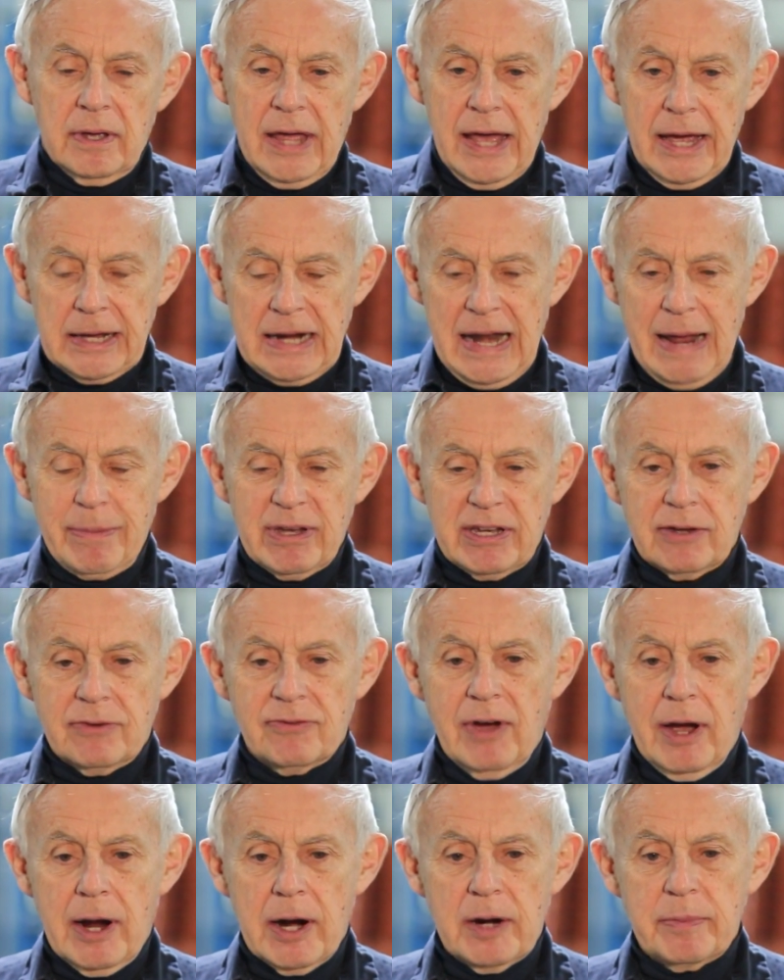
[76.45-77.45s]
economic
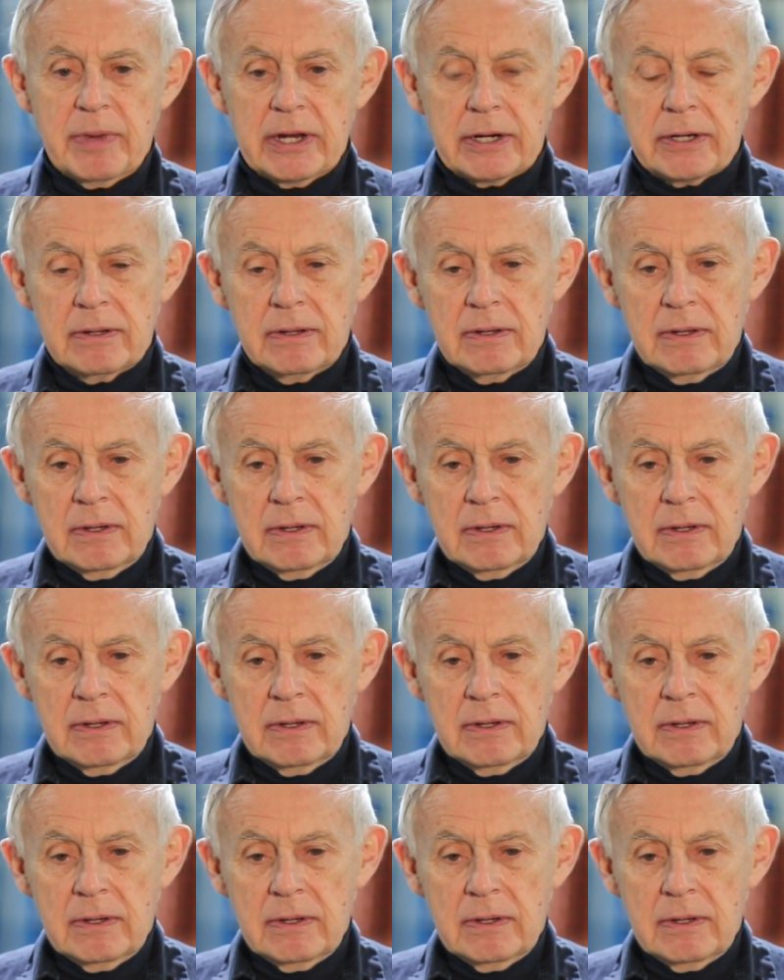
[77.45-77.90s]
environment,